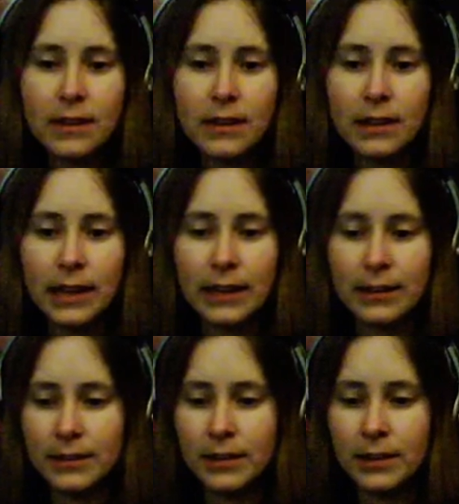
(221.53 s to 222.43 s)
like
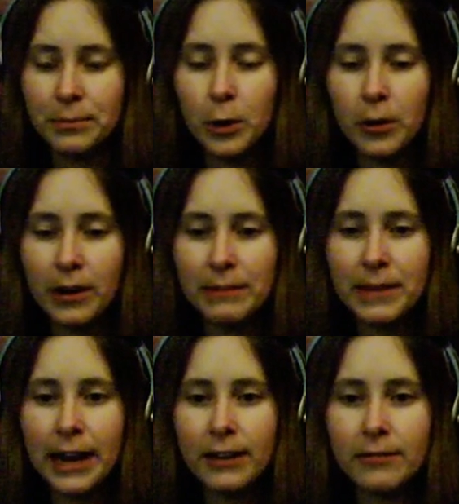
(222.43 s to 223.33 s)
a, a program
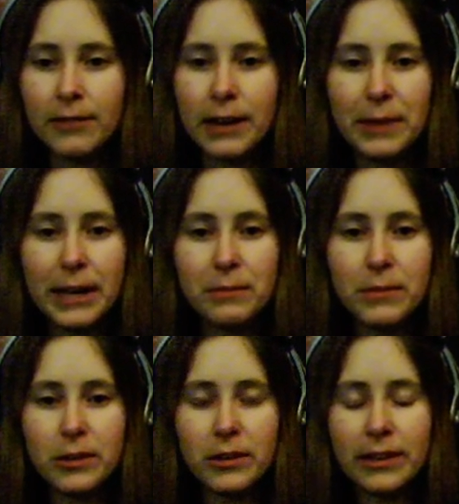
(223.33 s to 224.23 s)
that I can run on my
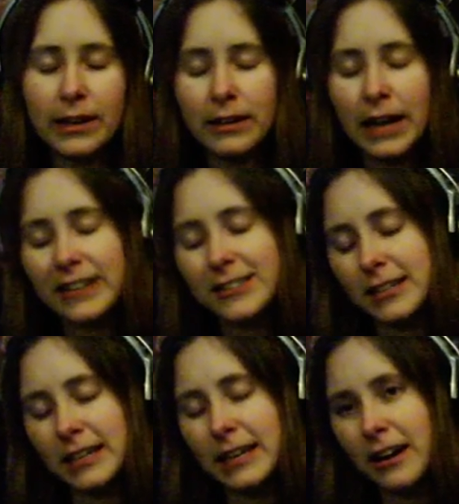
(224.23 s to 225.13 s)
computer that'll
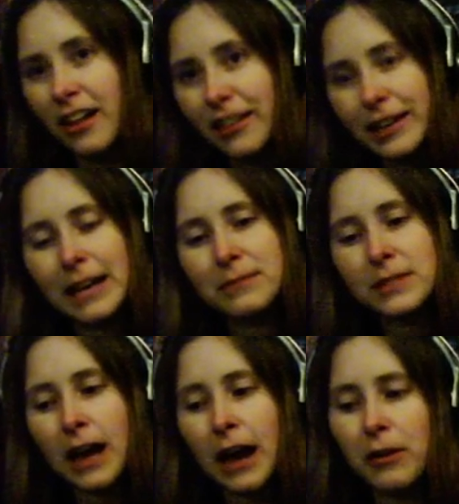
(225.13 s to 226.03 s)
actually get all the
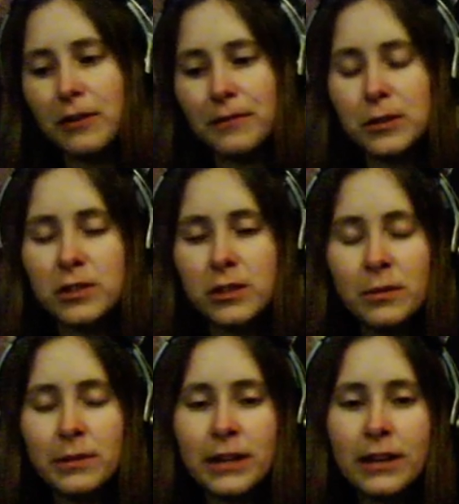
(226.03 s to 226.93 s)
names out of
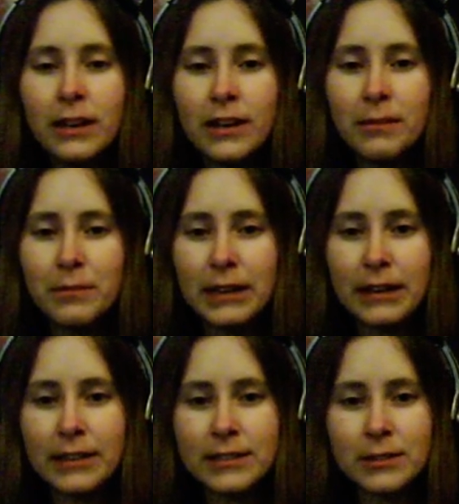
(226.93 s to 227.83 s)
YouTube,
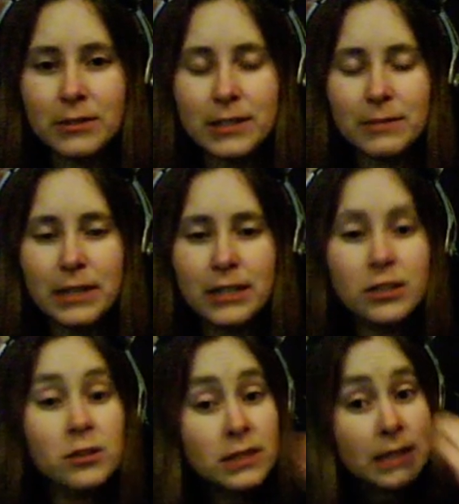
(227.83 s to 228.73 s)
because there were some
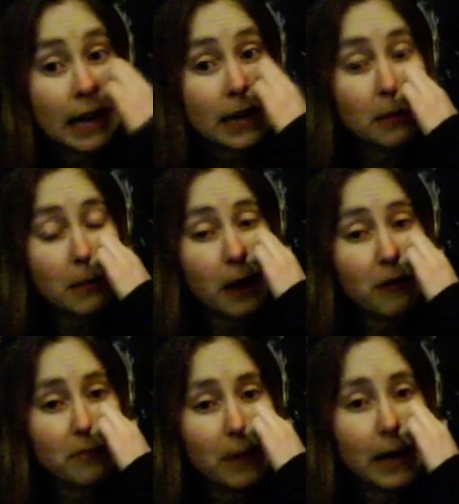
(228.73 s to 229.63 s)
issues getting them out
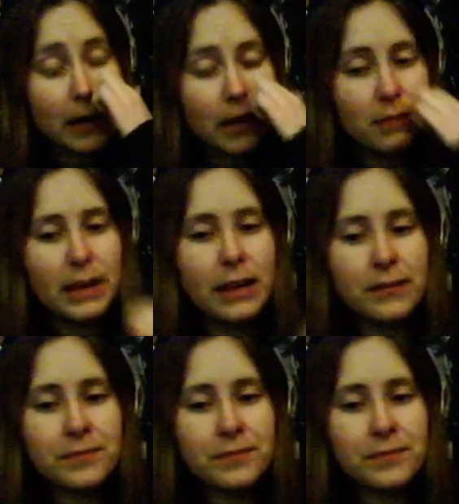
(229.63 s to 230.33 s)
of my email.